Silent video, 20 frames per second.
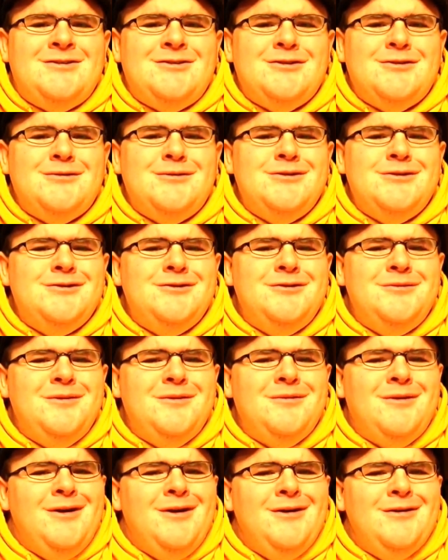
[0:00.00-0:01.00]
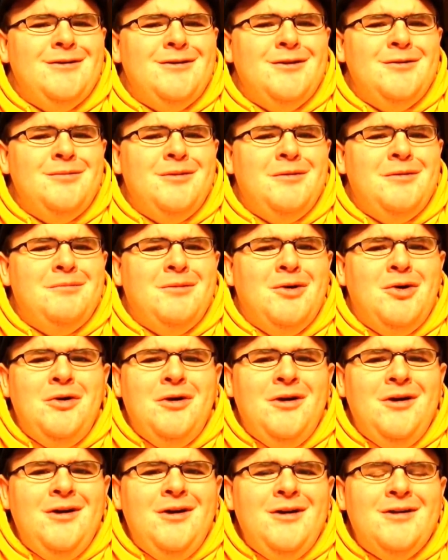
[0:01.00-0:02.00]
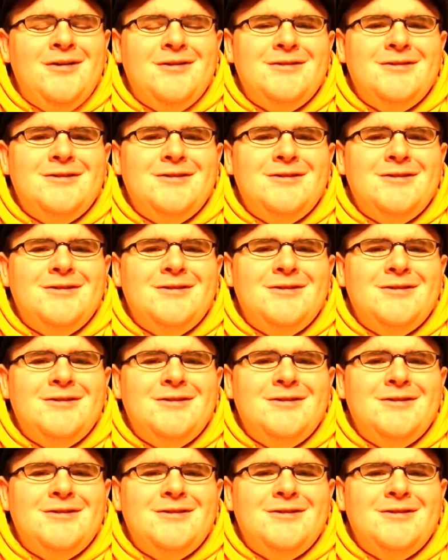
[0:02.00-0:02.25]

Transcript: we shouldn't be running a little bit more?"